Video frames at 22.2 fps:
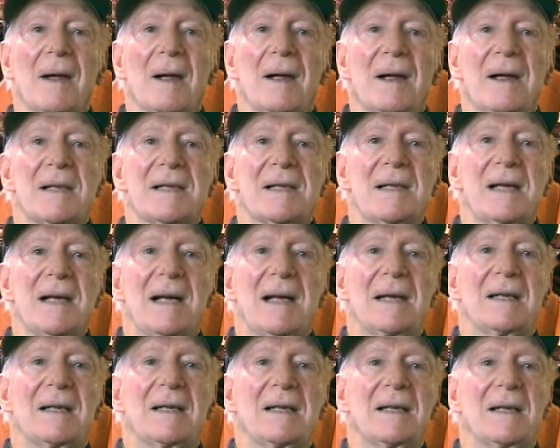is
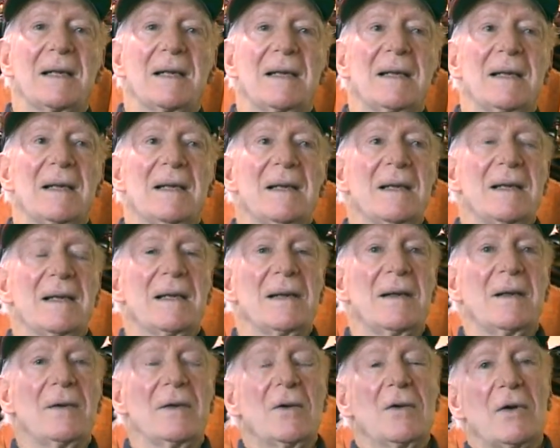that
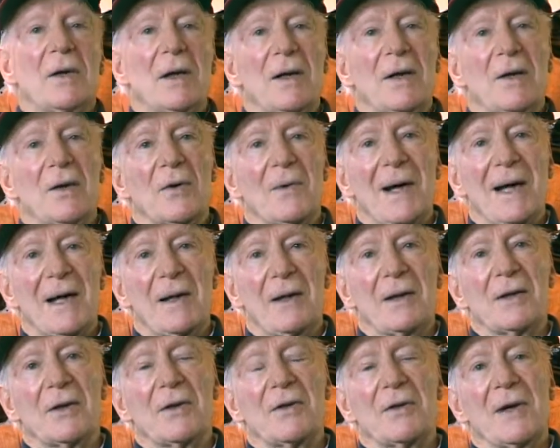the nuclear
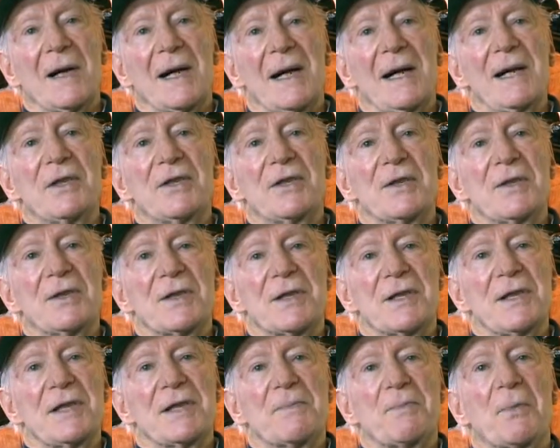regulatory
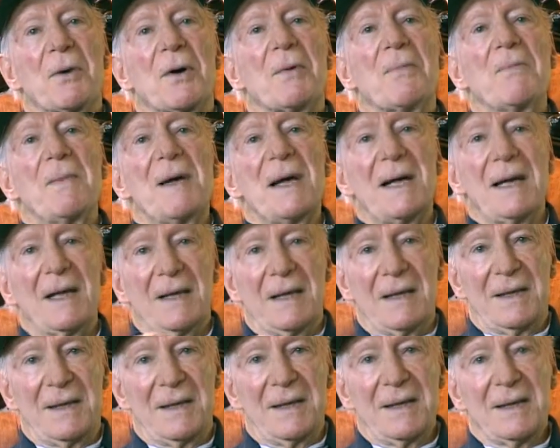agencies
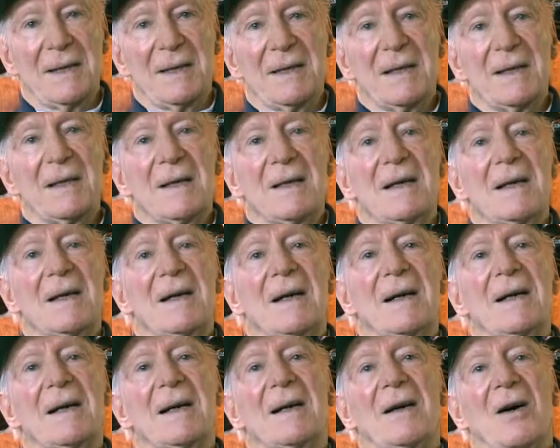permitted
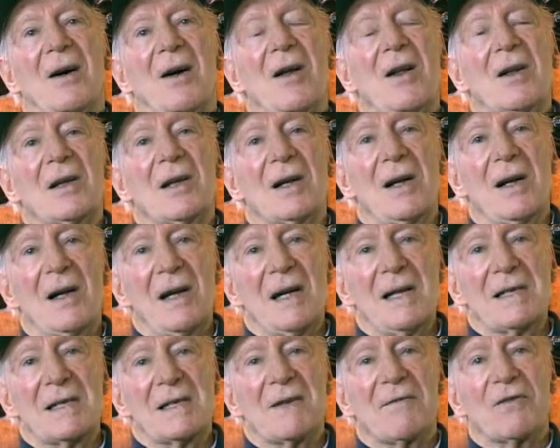all
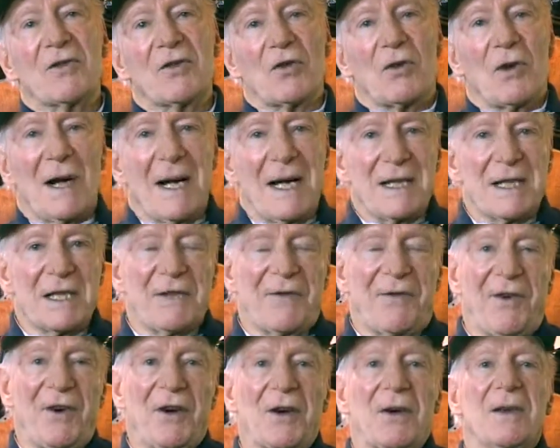kinds of
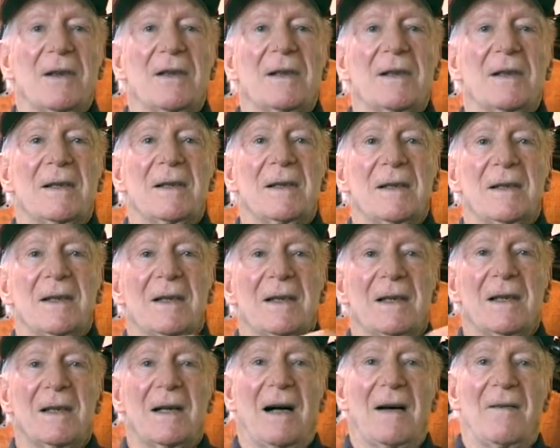transfer
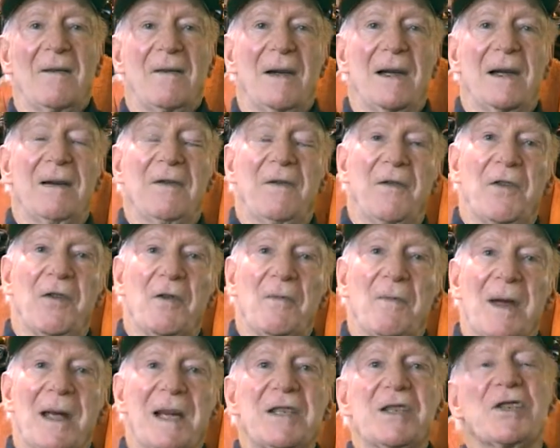of
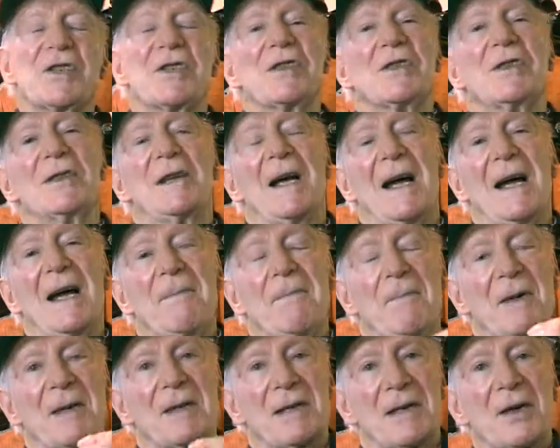information
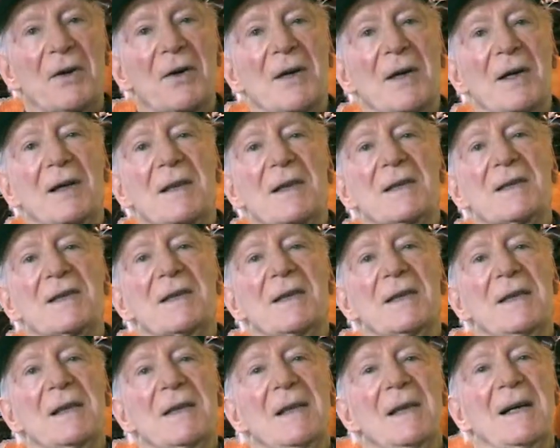and
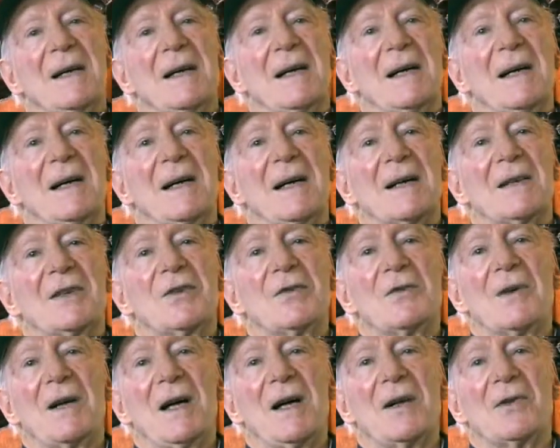materials
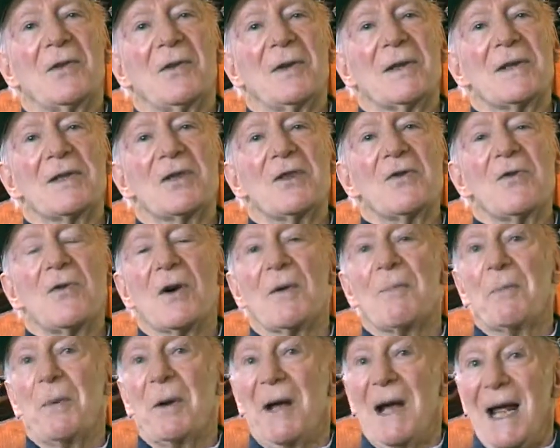to countries who were
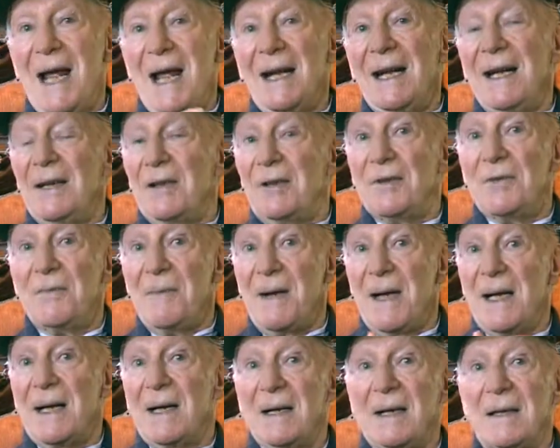planning to
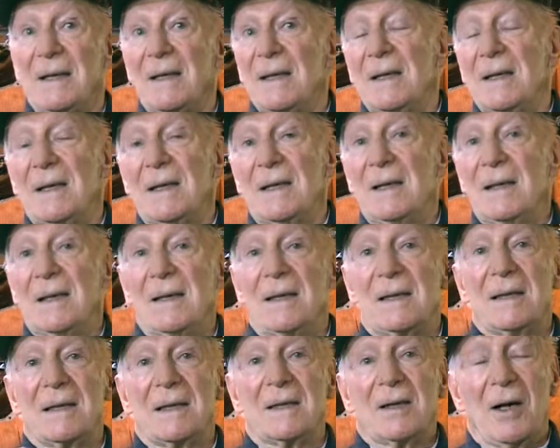make
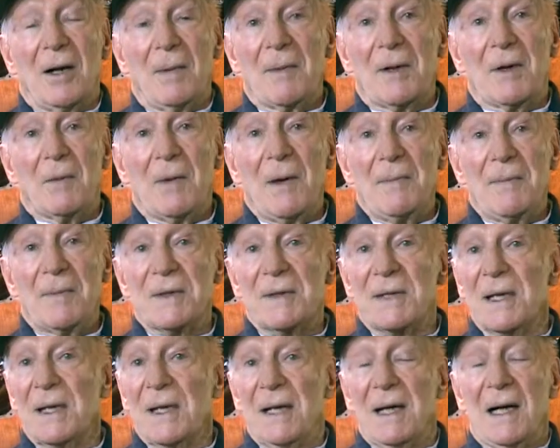atomic
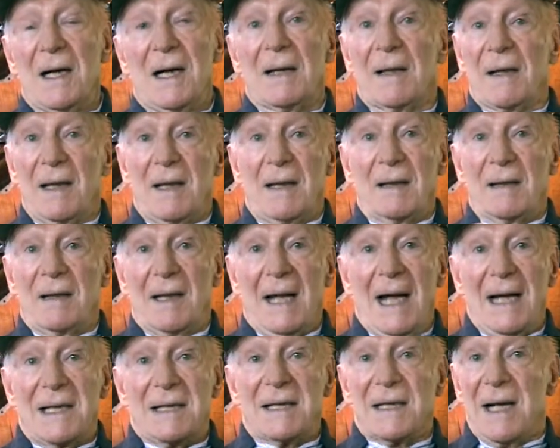weapons. And
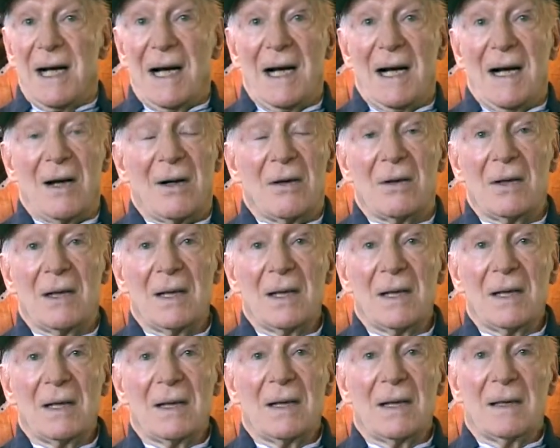that's how
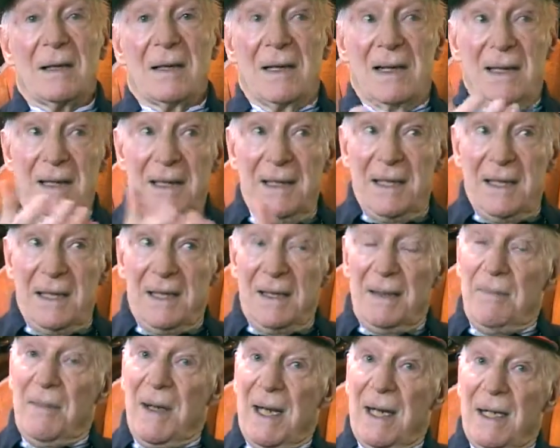India
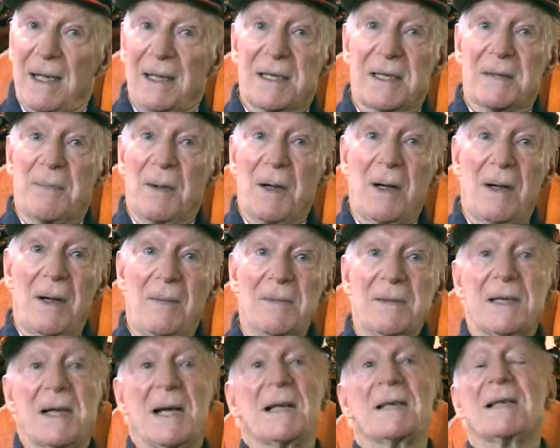made its
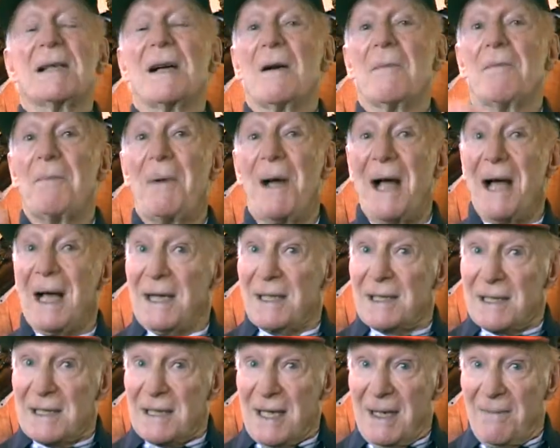bombs, that's how
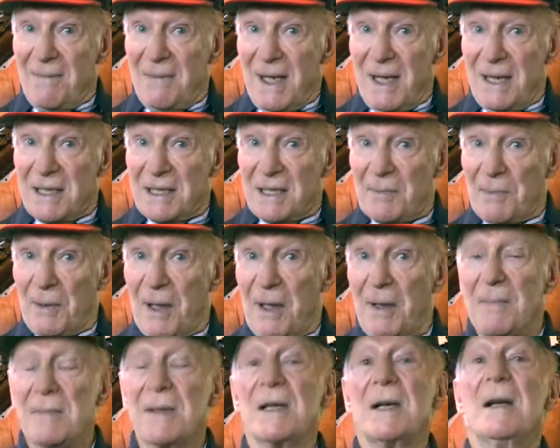Pakistan made its
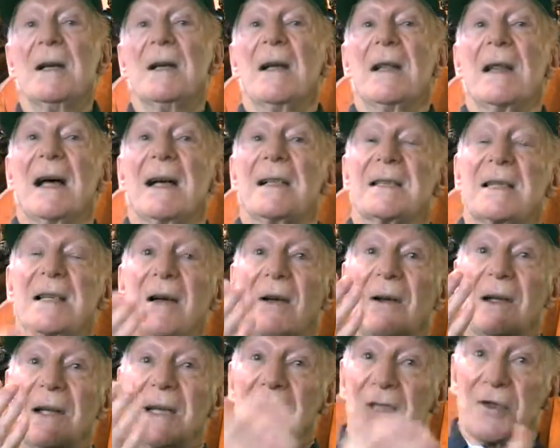bombs, that's
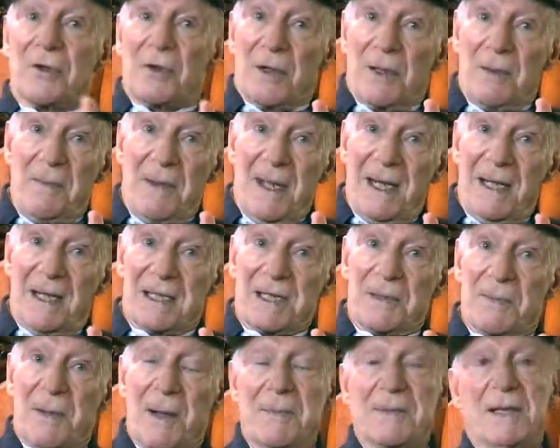how Israel made its
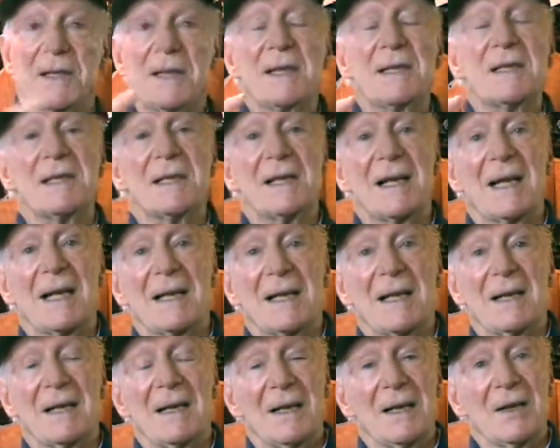bombs. And
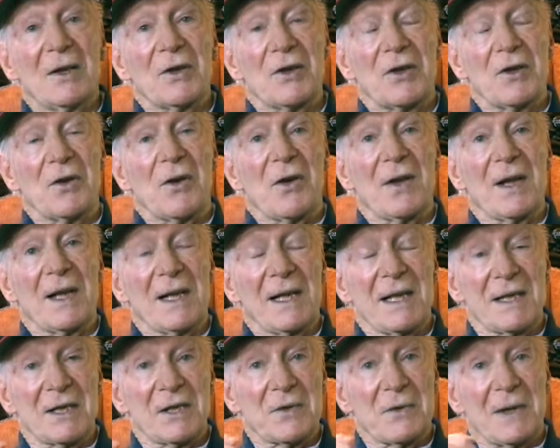incidentally, you know that
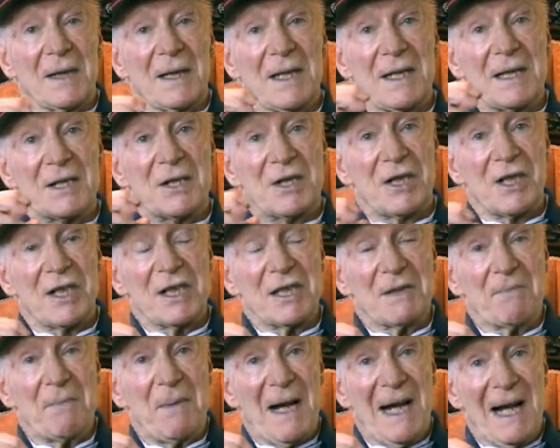Israel has
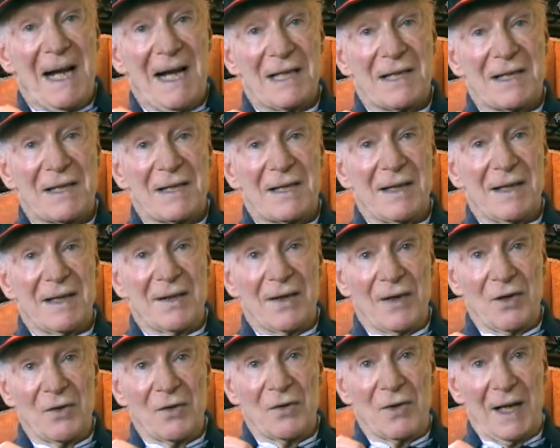just passed
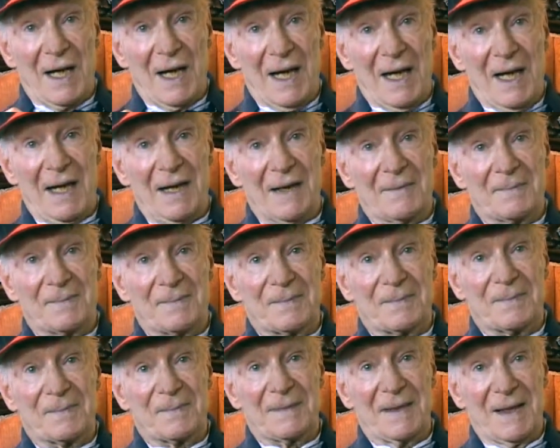the UK
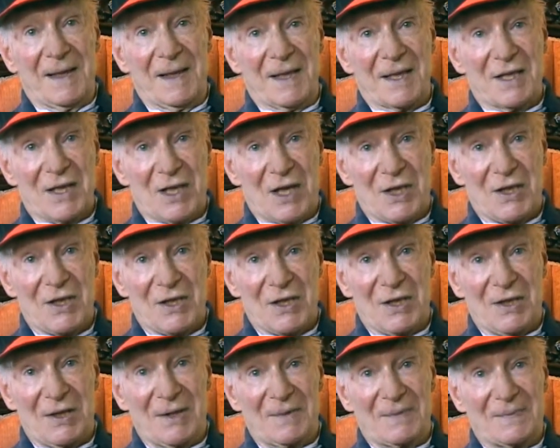in its
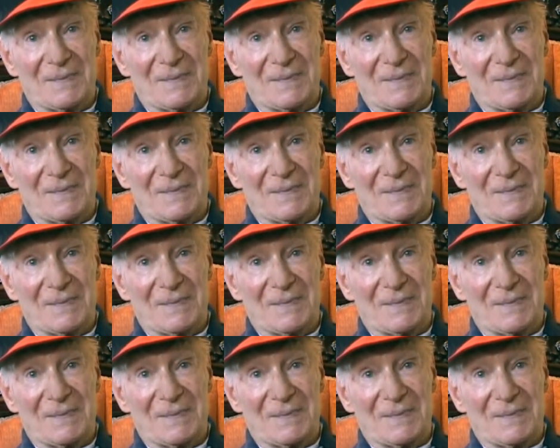arsenal.